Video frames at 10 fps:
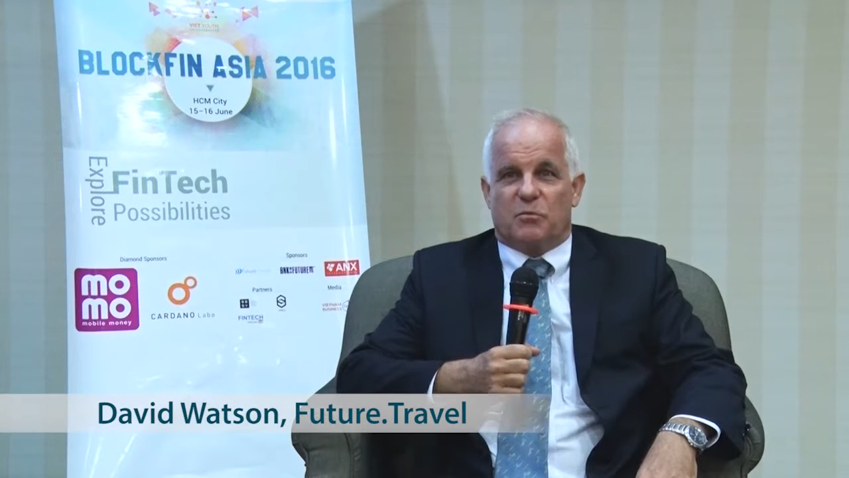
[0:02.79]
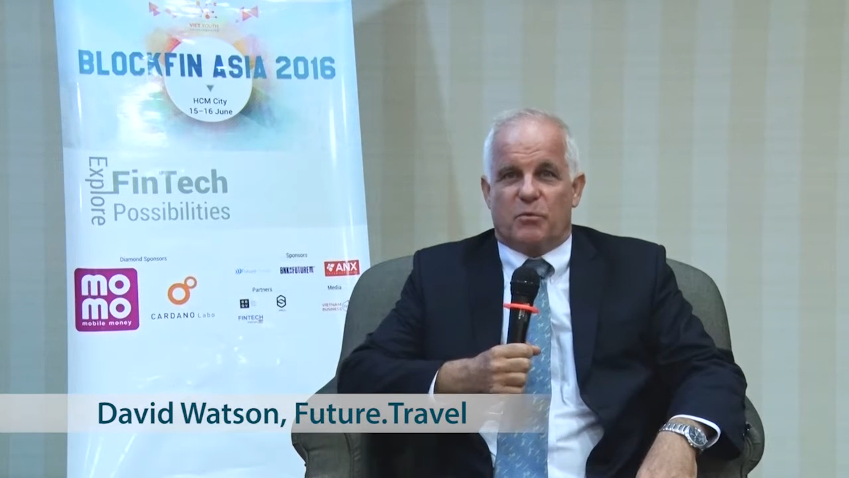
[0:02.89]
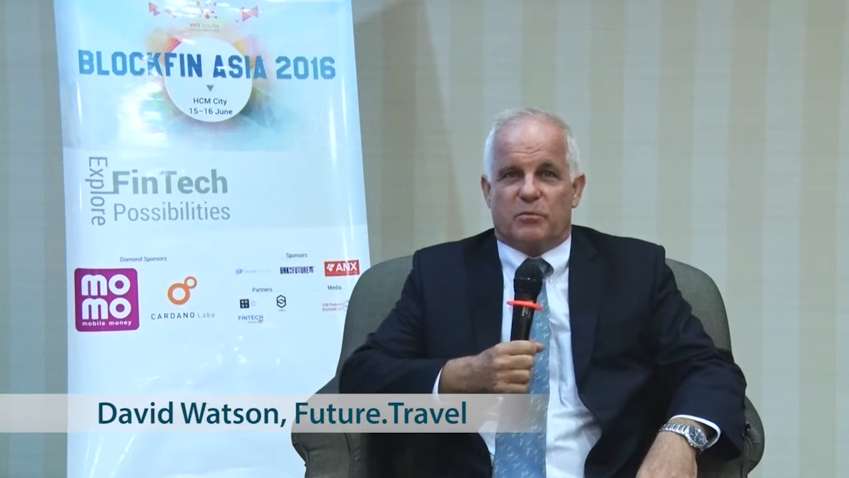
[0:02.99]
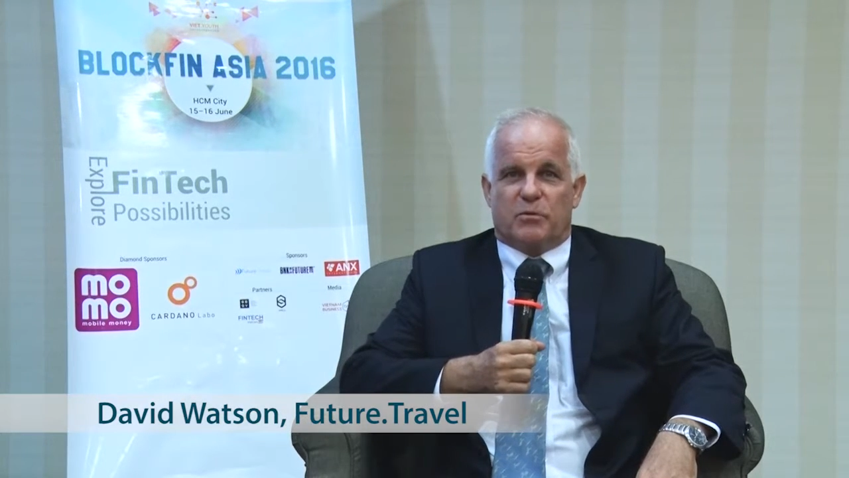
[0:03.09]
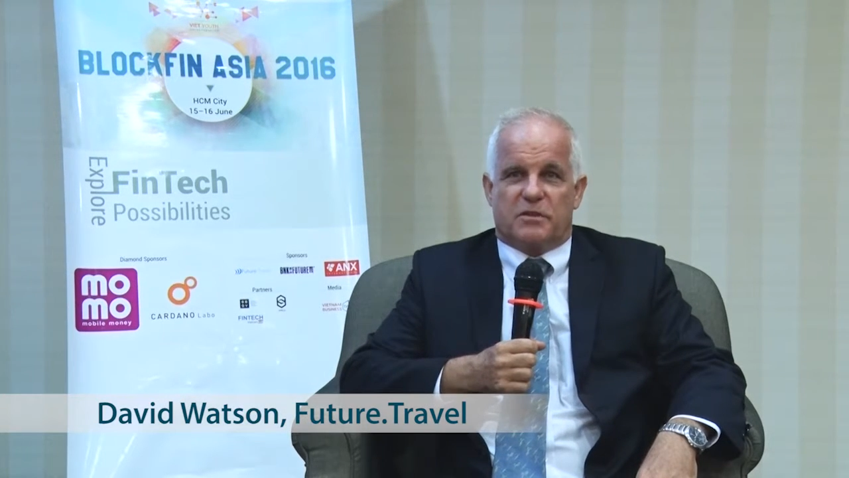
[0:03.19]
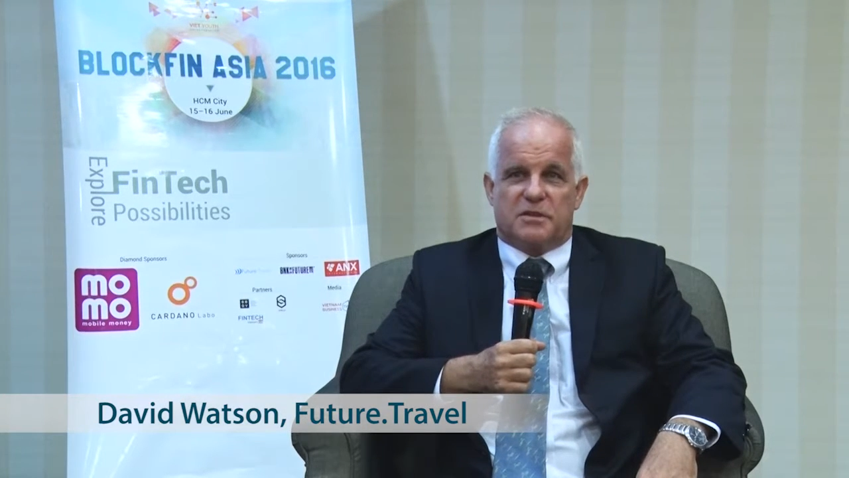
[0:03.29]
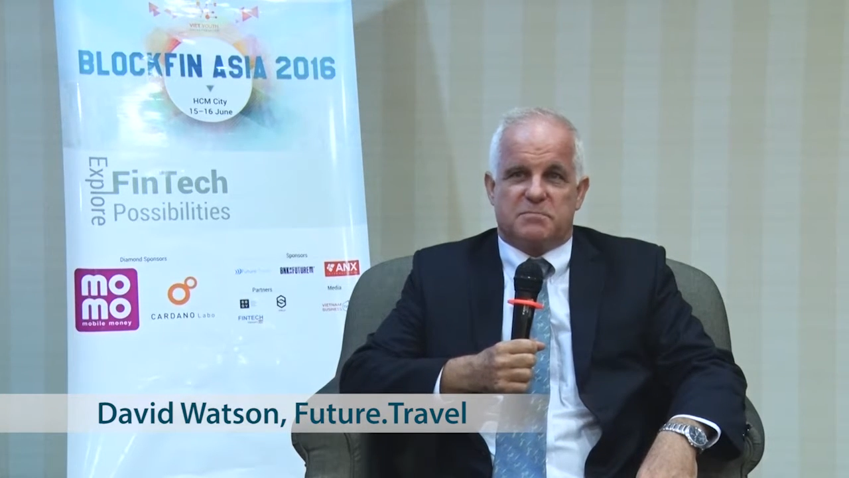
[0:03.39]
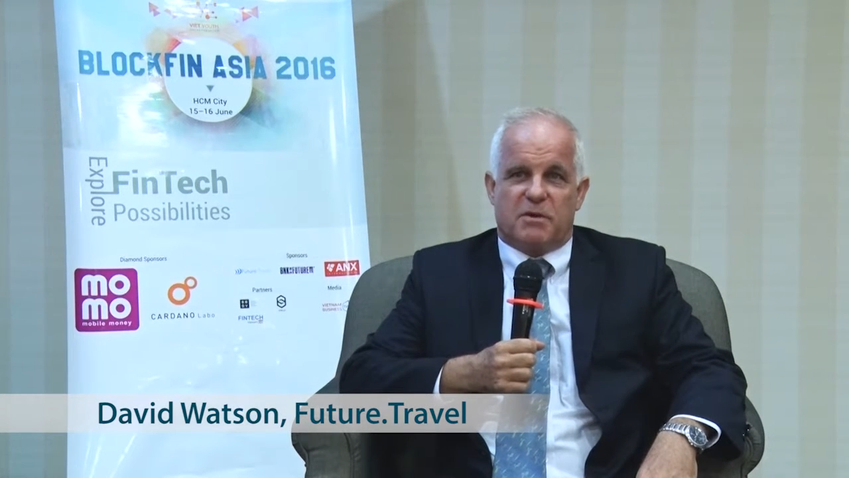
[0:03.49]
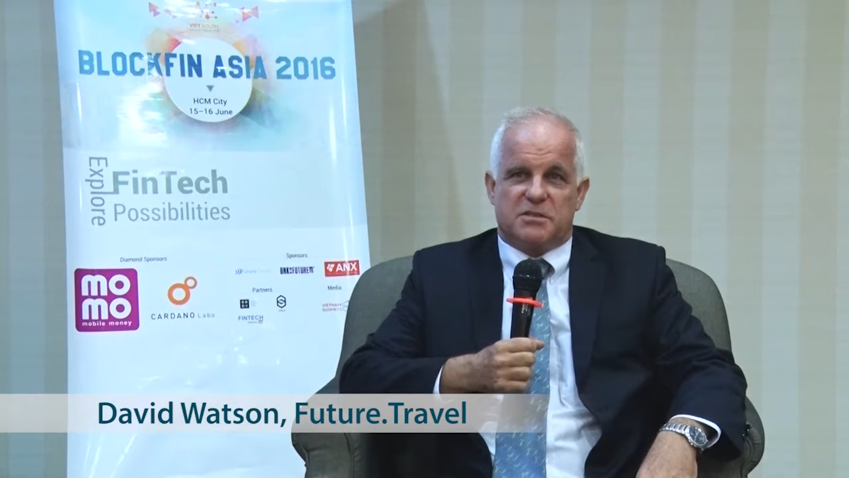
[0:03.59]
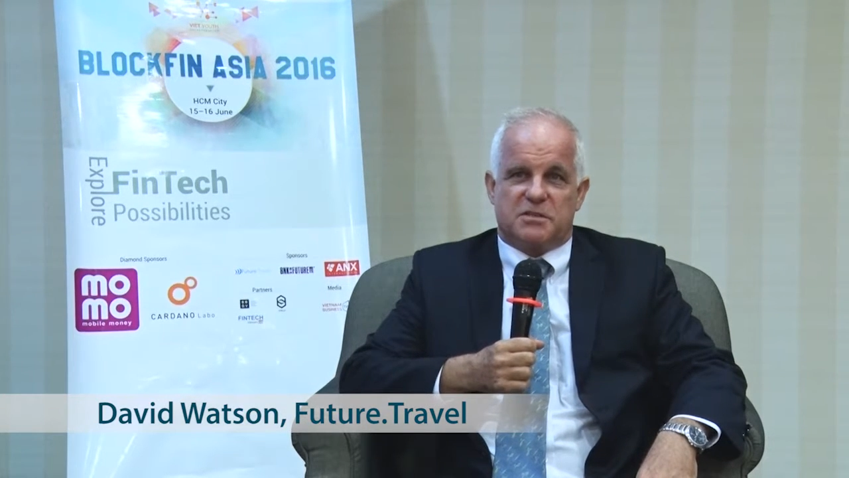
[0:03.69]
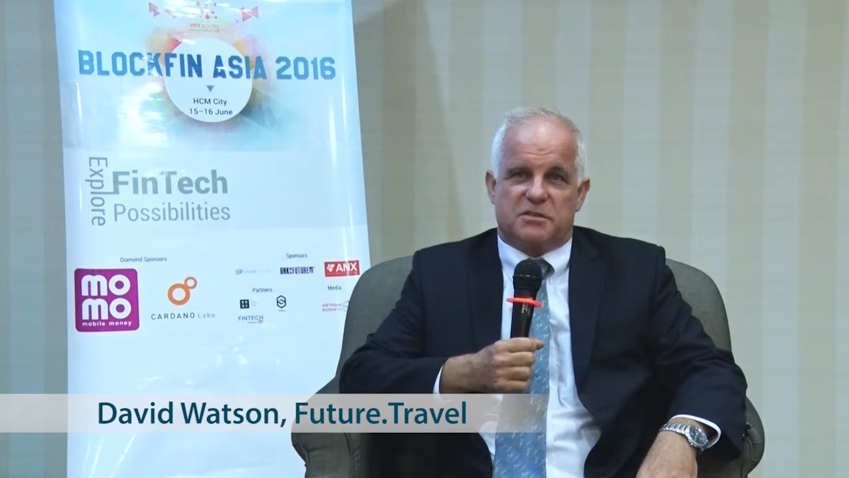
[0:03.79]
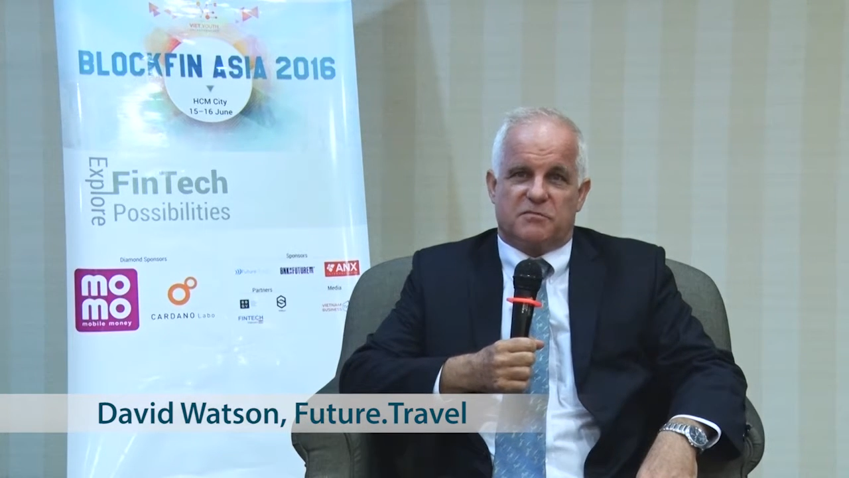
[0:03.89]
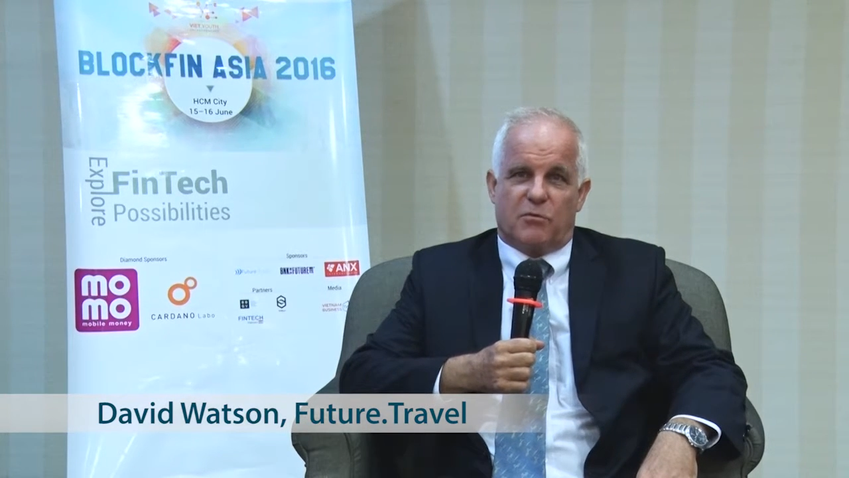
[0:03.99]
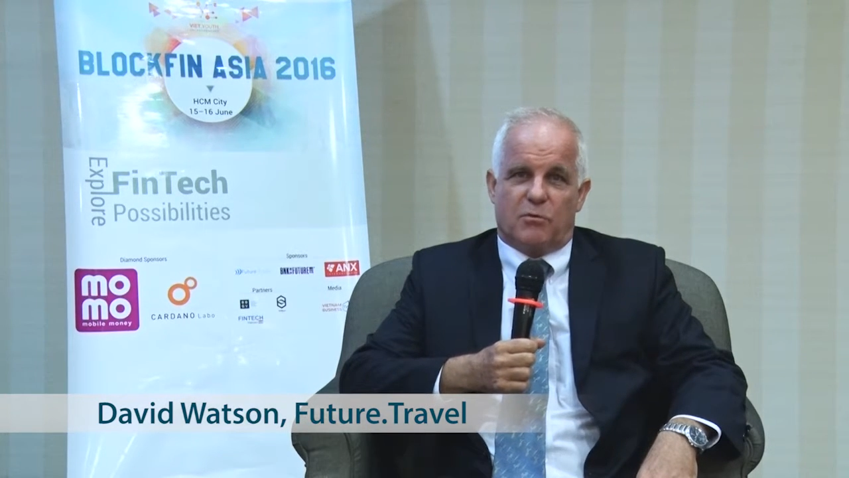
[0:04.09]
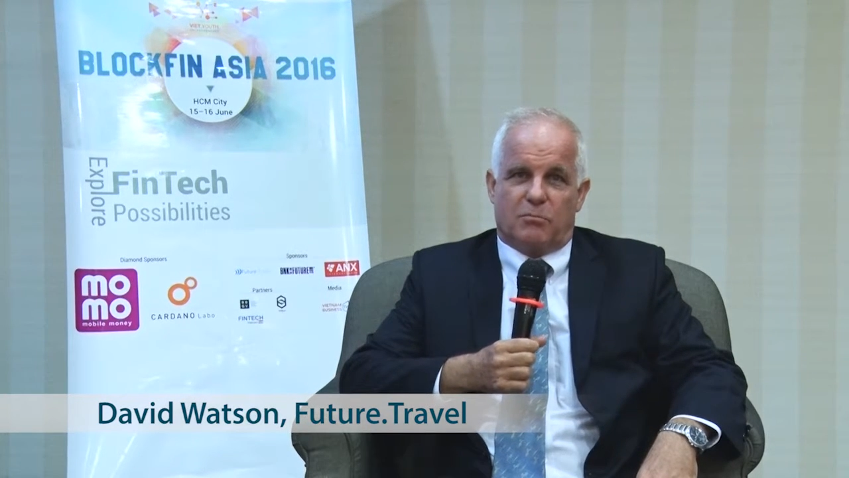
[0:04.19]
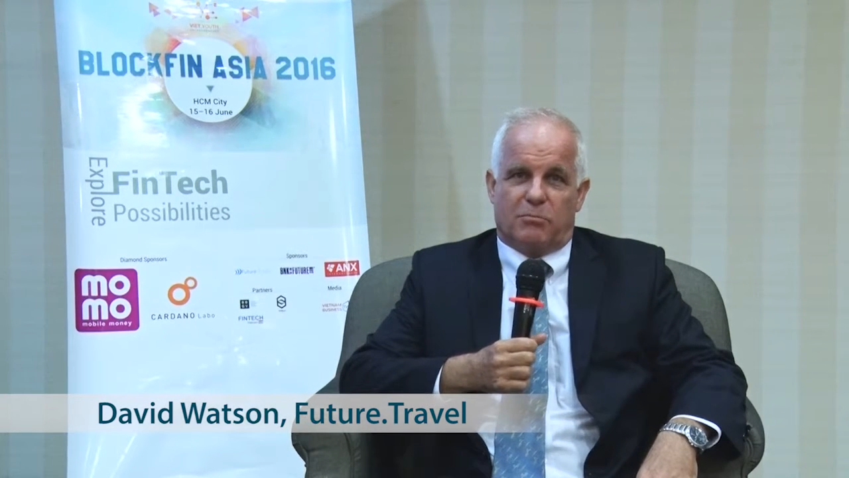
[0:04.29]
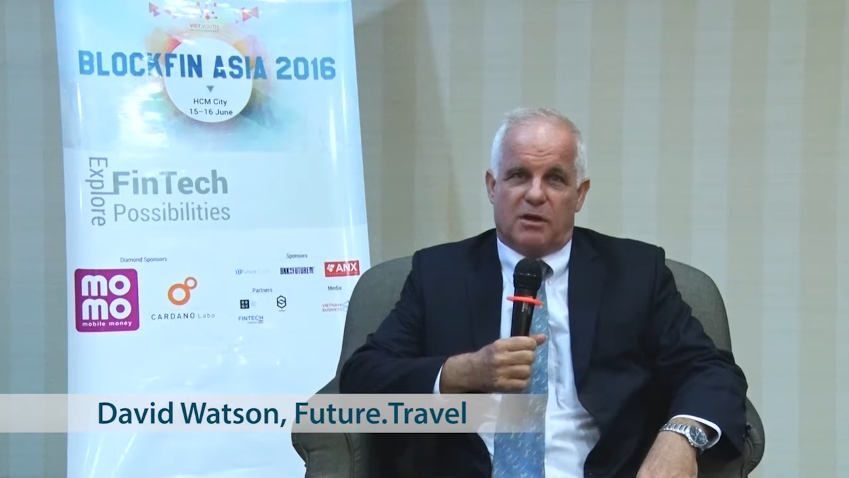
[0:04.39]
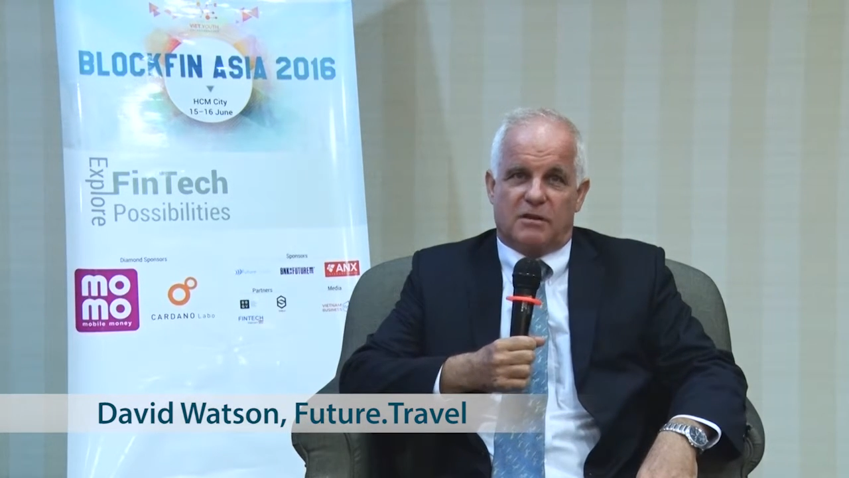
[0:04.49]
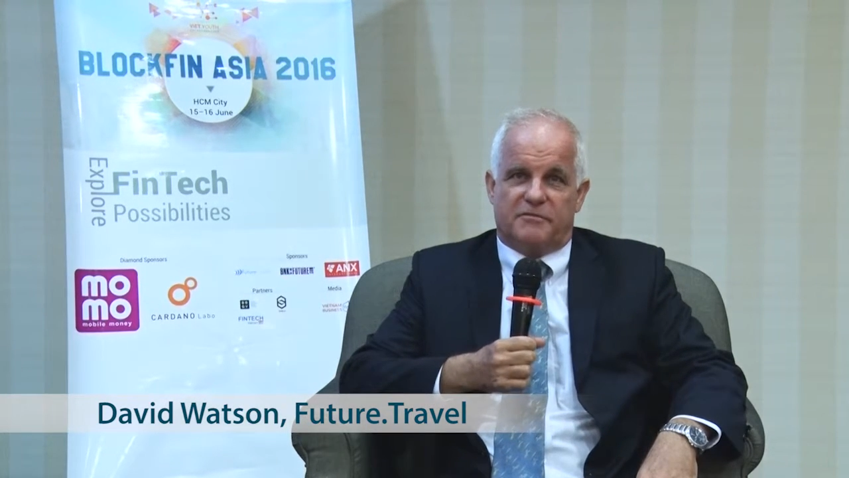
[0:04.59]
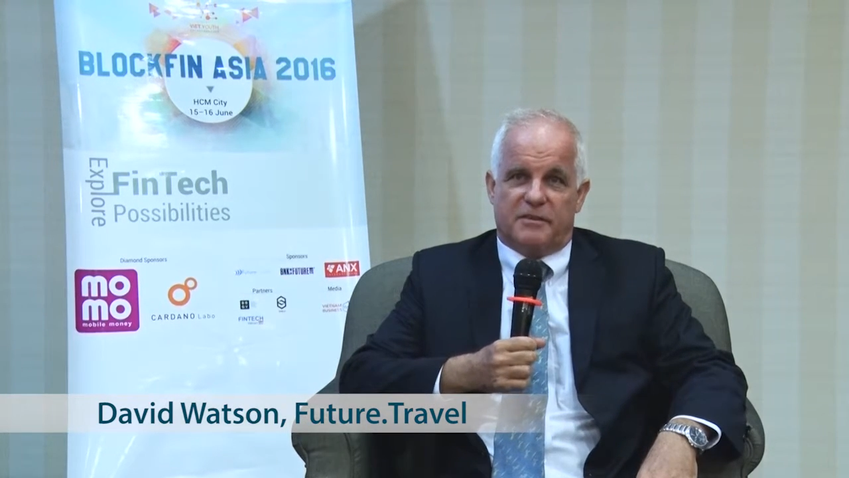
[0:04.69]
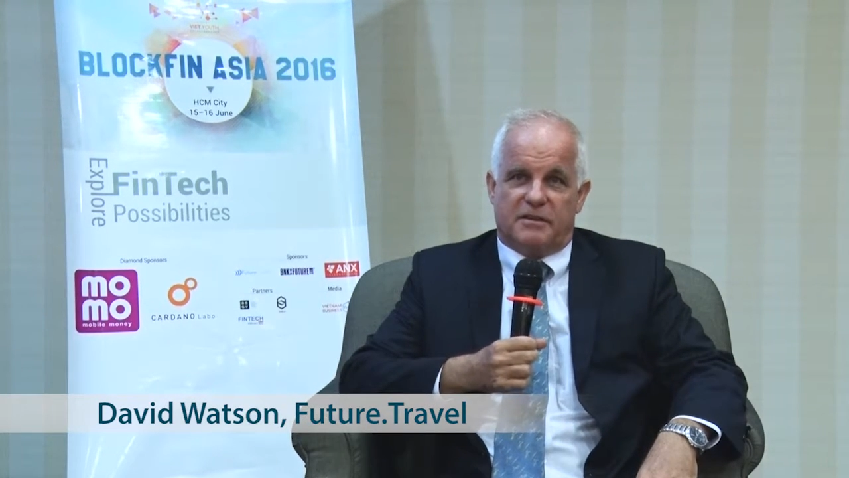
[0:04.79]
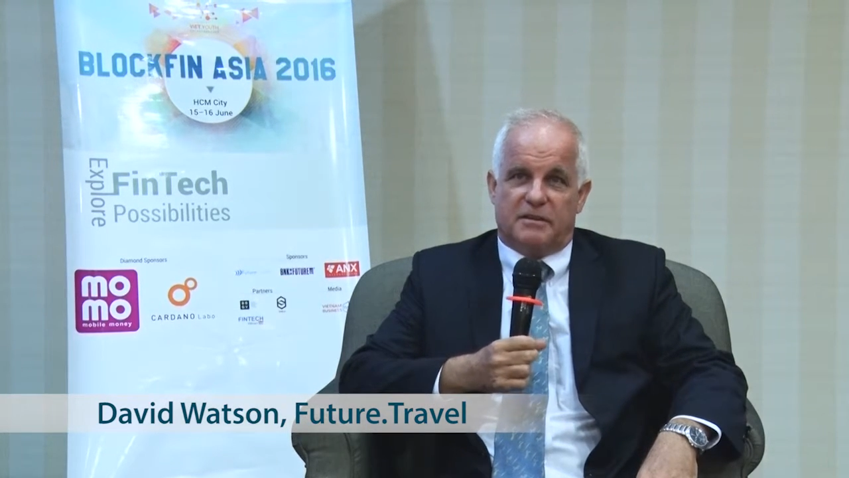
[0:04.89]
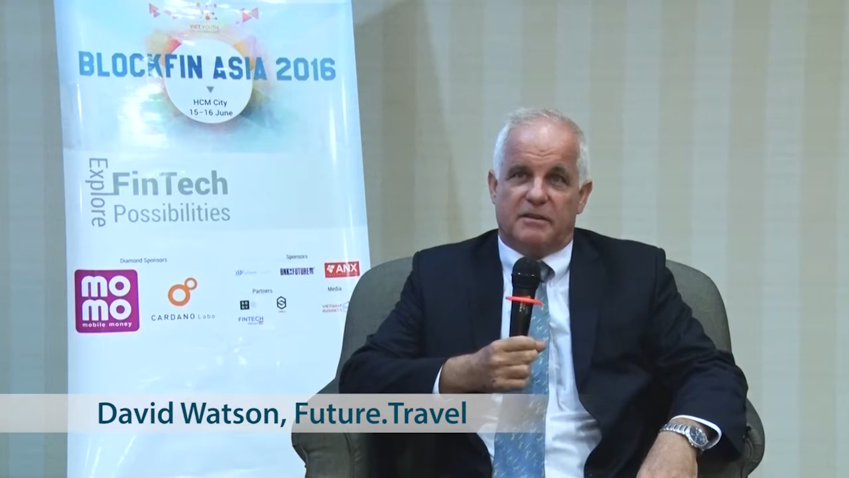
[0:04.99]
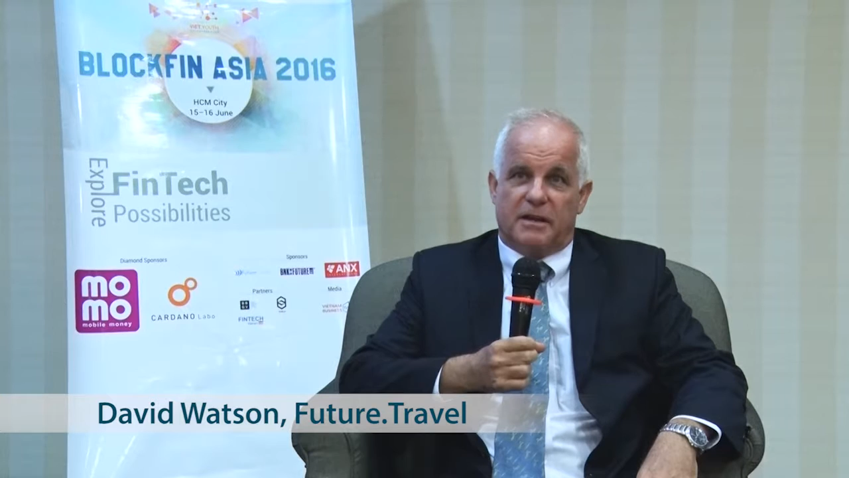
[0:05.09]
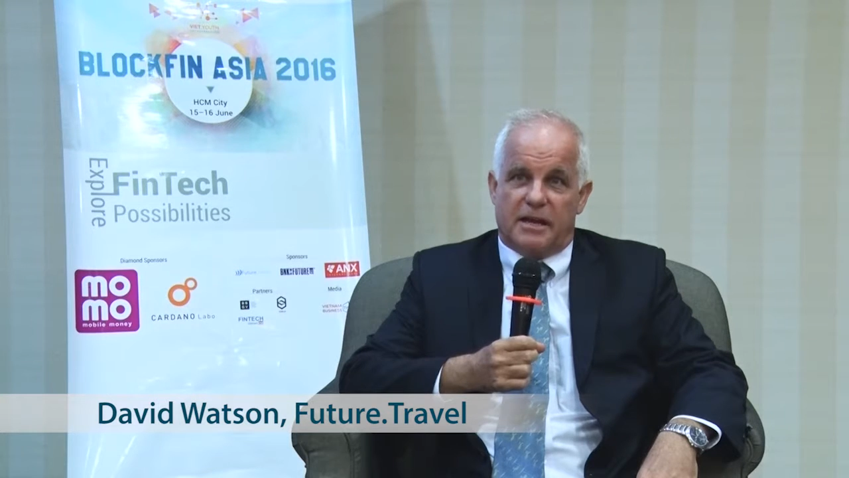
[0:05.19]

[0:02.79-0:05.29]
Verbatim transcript: We're one of the sponsors for BlockFin